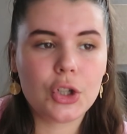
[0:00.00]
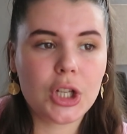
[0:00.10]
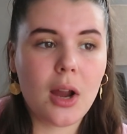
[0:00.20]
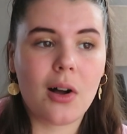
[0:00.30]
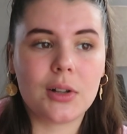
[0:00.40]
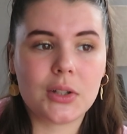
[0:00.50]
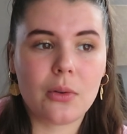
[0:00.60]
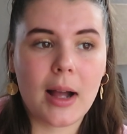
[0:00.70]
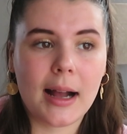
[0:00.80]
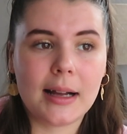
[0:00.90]
She
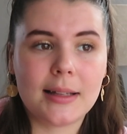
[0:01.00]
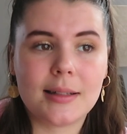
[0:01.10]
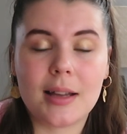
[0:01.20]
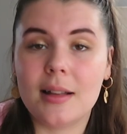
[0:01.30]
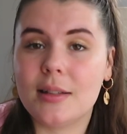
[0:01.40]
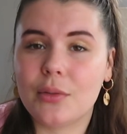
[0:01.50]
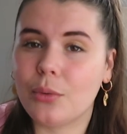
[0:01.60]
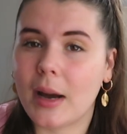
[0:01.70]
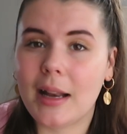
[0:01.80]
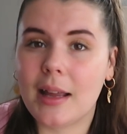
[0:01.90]
also has tons
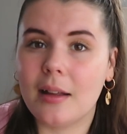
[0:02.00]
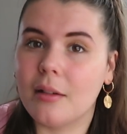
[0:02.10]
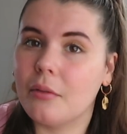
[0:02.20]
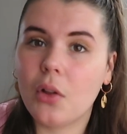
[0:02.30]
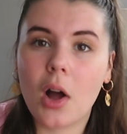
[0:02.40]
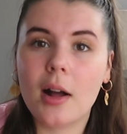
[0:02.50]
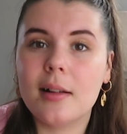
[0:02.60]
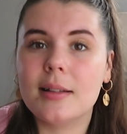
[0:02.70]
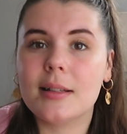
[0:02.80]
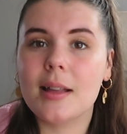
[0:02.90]
of writing
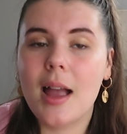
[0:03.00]
vlogs